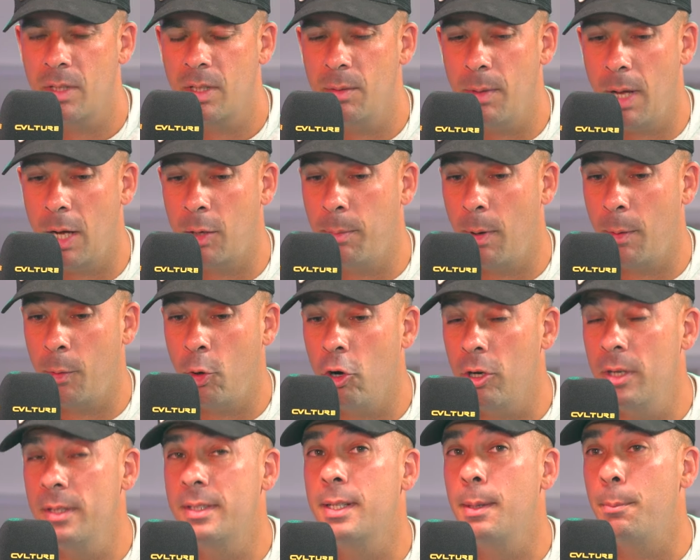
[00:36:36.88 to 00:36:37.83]

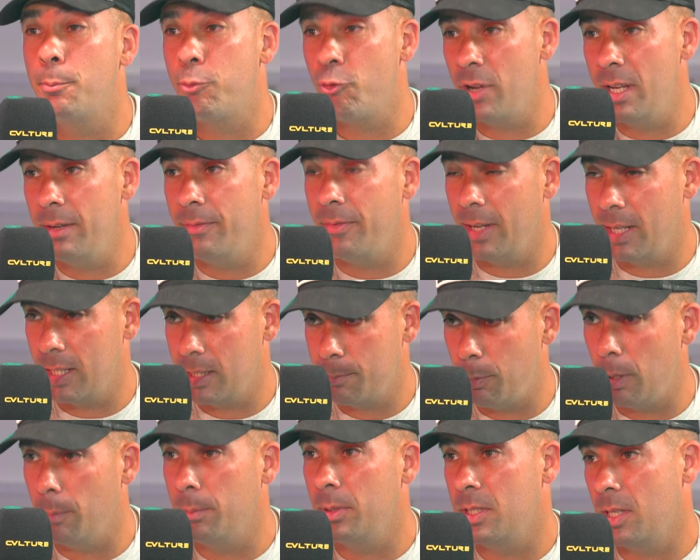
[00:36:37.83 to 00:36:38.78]
according to the briefings
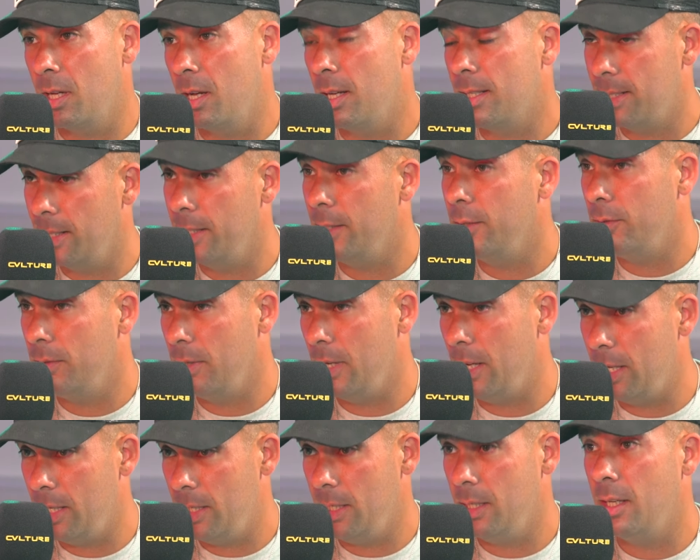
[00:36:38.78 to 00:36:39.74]
Bob Lazar said
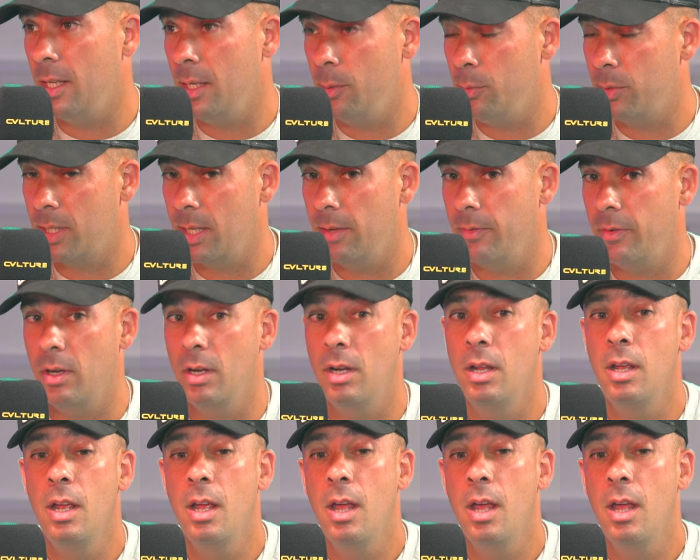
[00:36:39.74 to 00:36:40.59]
he was given,